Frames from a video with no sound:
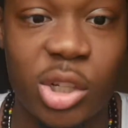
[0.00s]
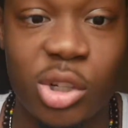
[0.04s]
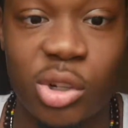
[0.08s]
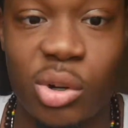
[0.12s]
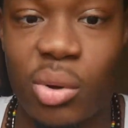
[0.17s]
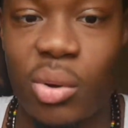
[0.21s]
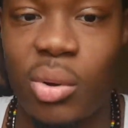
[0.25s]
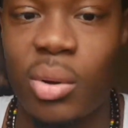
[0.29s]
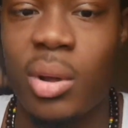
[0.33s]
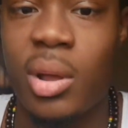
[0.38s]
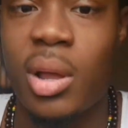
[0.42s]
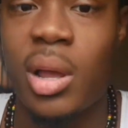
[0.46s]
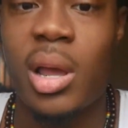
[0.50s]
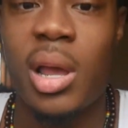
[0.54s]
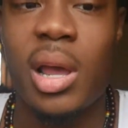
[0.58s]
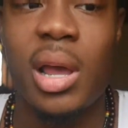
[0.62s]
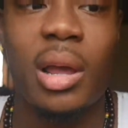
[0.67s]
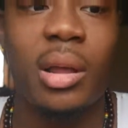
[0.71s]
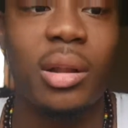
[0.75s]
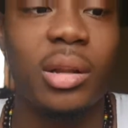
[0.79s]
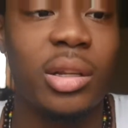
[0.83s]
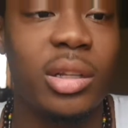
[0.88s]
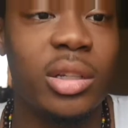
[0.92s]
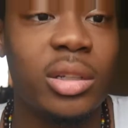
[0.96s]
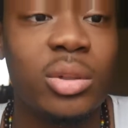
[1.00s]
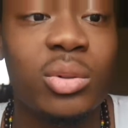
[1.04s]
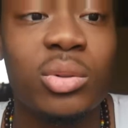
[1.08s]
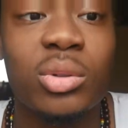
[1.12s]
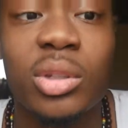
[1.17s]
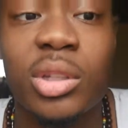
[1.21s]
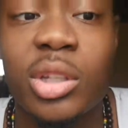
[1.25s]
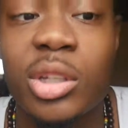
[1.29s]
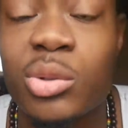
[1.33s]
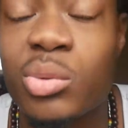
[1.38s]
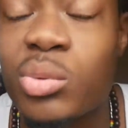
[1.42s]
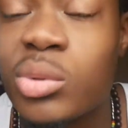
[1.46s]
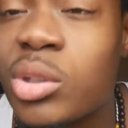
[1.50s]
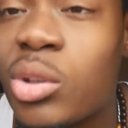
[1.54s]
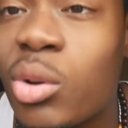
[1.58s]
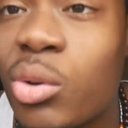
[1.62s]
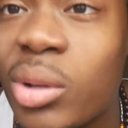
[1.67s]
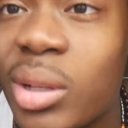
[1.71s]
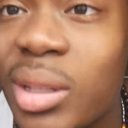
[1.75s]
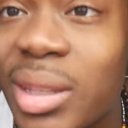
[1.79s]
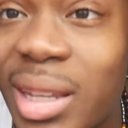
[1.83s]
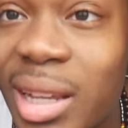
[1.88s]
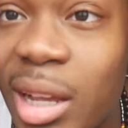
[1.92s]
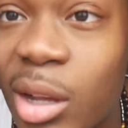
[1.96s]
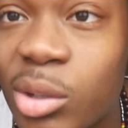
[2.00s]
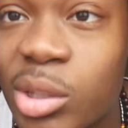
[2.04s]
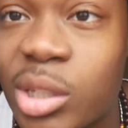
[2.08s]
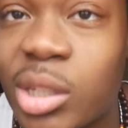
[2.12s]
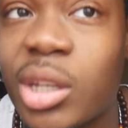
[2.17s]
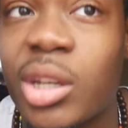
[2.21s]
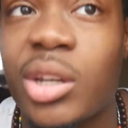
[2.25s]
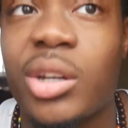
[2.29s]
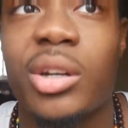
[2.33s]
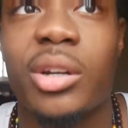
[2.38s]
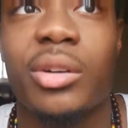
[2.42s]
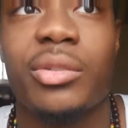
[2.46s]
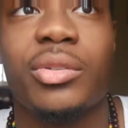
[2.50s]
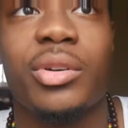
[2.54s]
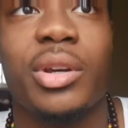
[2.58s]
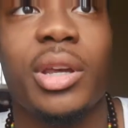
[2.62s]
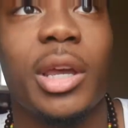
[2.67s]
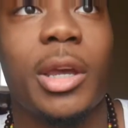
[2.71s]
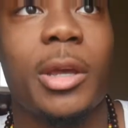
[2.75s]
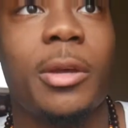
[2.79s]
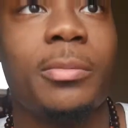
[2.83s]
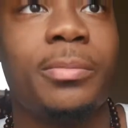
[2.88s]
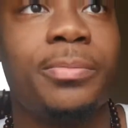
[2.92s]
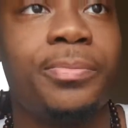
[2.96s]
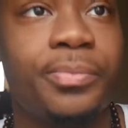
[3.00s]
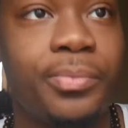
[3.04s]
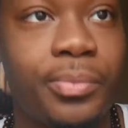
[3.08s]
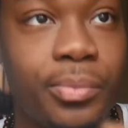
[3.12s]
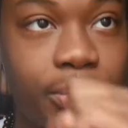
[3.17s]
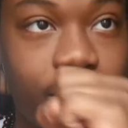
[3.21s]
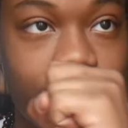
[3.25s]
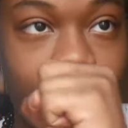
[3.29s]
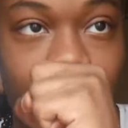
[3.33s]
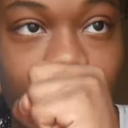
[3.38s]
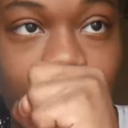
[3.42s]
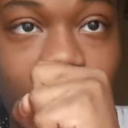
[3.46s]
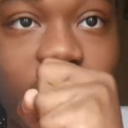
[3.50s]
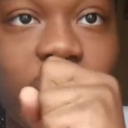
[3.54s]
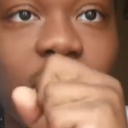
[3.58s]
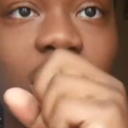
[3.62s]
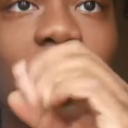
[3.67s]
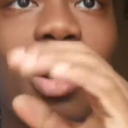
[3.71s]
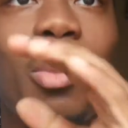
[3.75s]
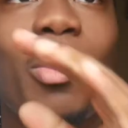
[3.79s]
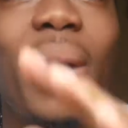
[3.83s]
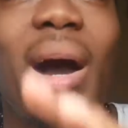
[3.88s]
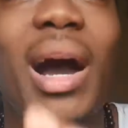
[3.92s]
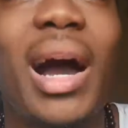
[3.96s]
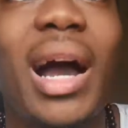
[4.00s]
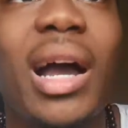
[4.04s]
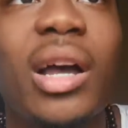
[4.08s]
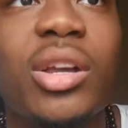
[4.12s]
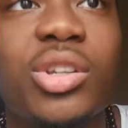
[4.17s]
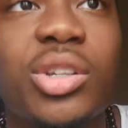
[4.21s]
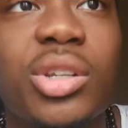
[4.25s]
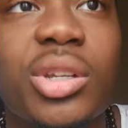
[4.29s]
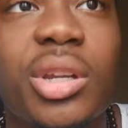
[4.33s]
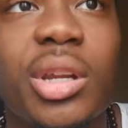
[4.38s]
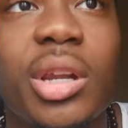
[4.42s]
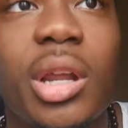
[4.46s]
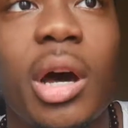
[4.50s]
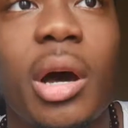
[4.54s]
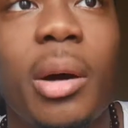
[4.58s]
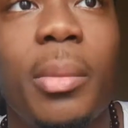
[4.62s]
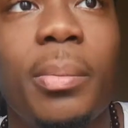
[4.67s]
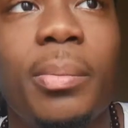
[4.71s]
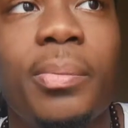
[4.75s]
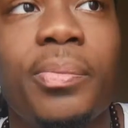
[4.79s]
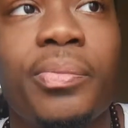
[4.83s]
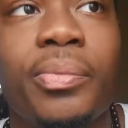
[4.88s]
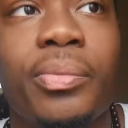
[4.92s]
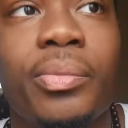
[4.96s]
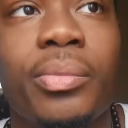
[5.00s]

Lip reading: So, this was the only thing I was scared of, okay? My eyes are numb.